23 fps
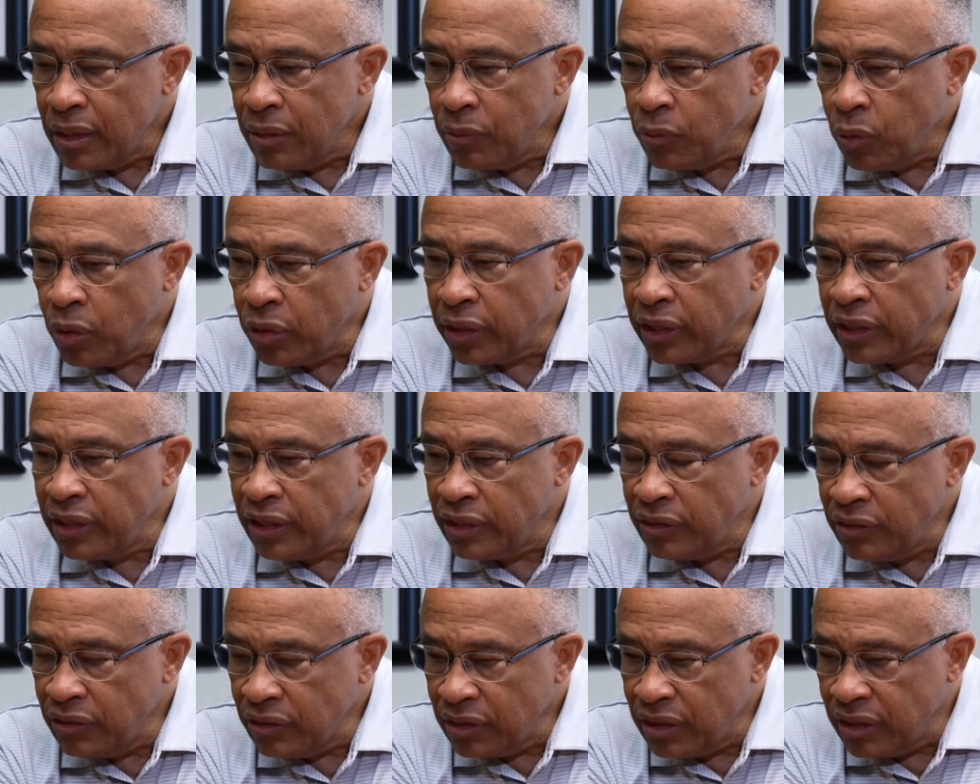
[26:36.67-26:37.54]
working
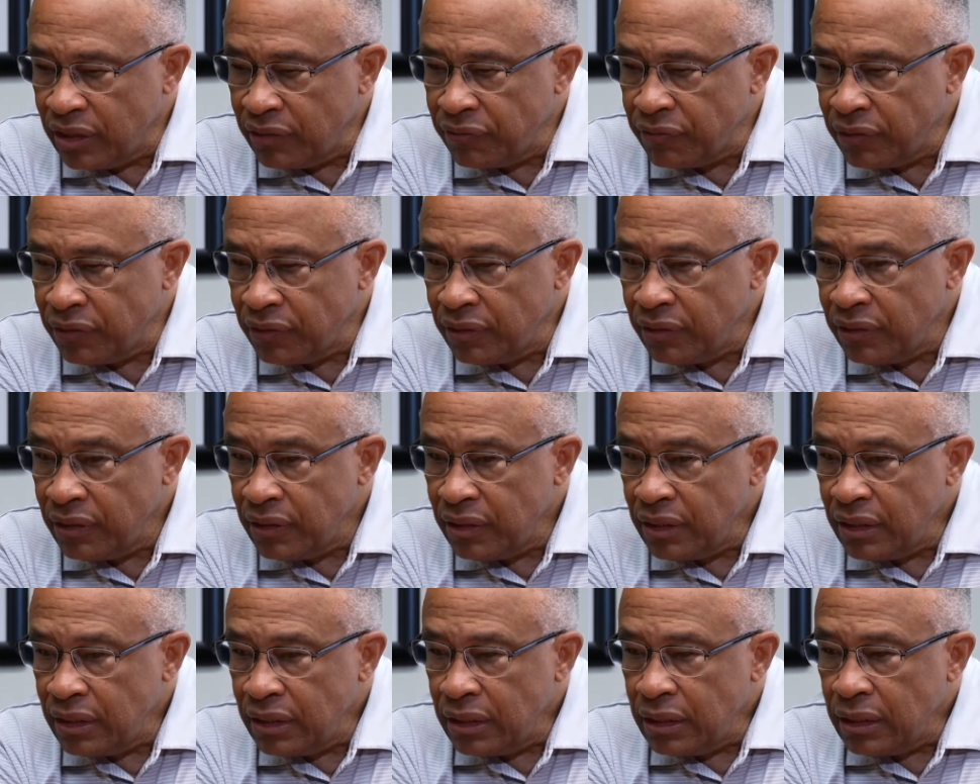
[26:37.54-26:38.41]
undercover
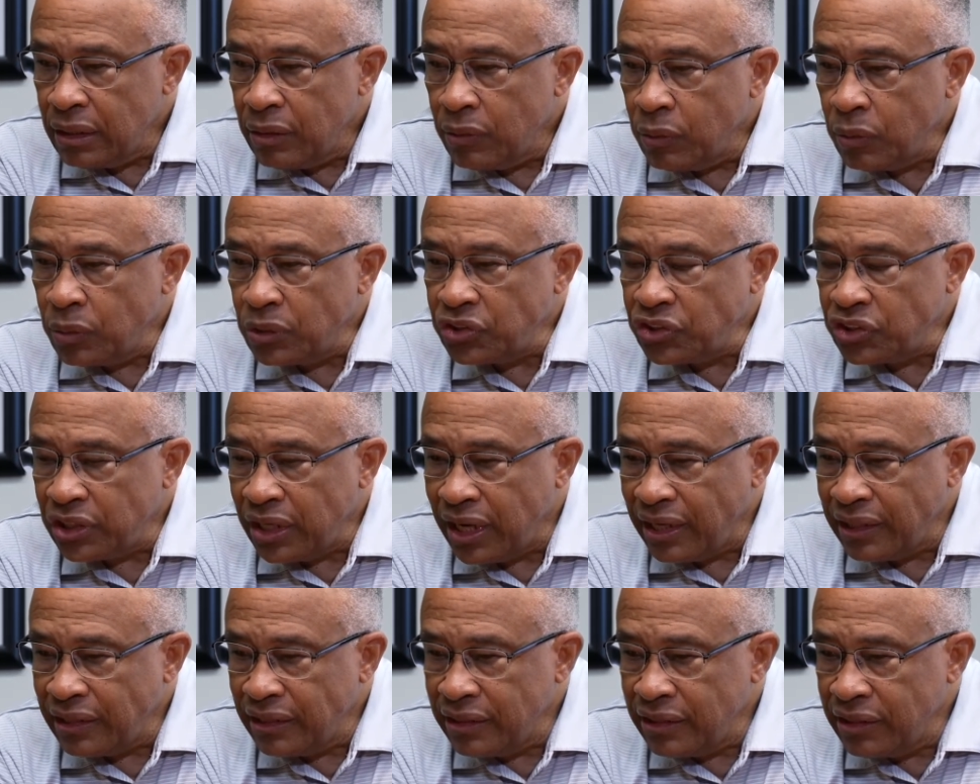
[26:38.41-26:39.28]
was
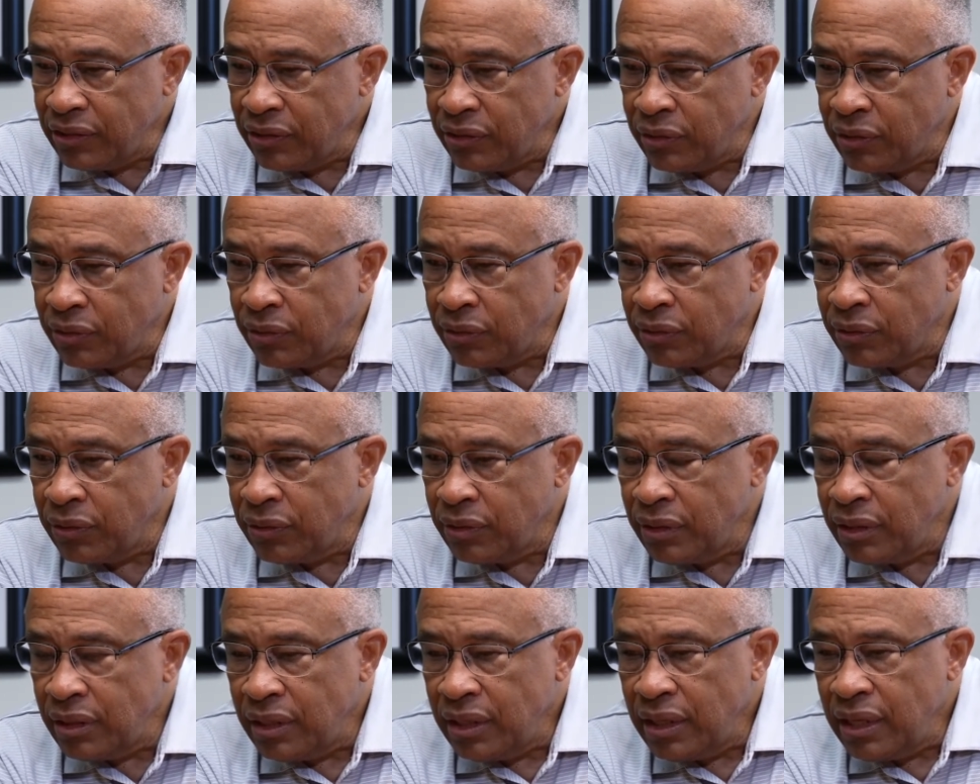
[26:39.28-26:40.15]
shot and killed.
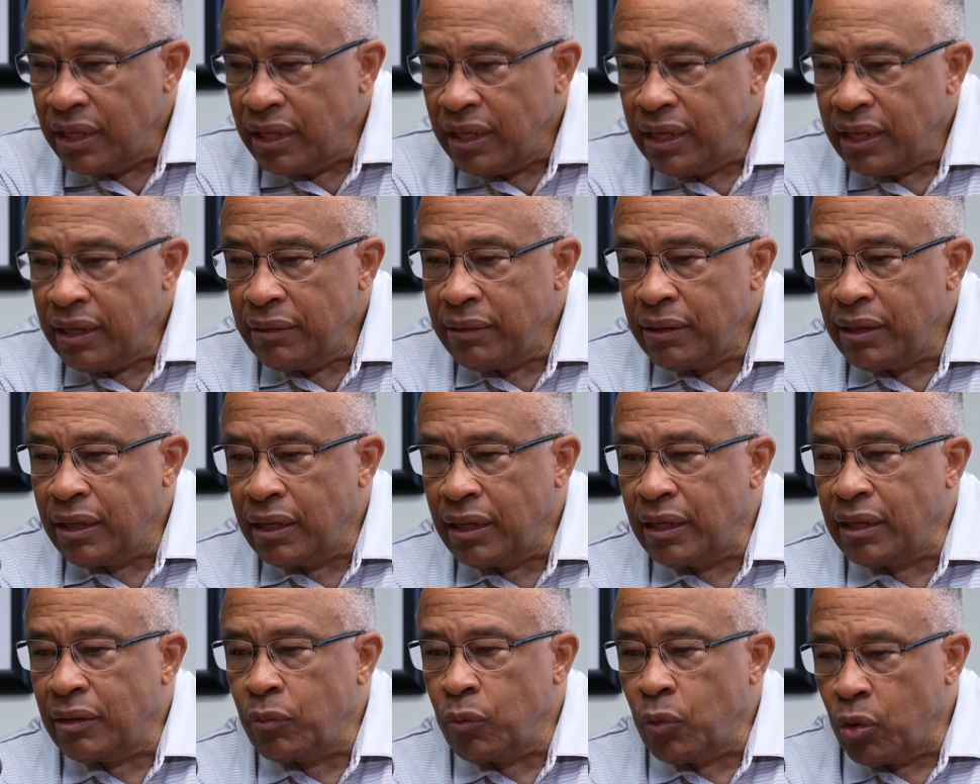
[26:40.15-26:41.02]
Marty
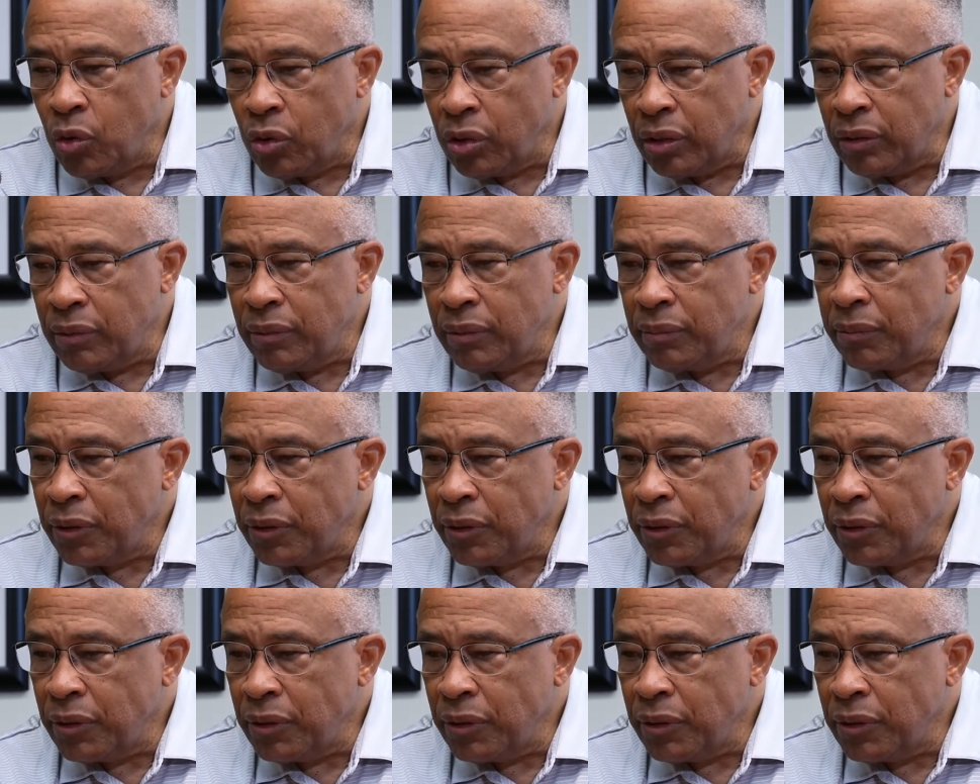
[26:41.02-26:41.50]
Ward.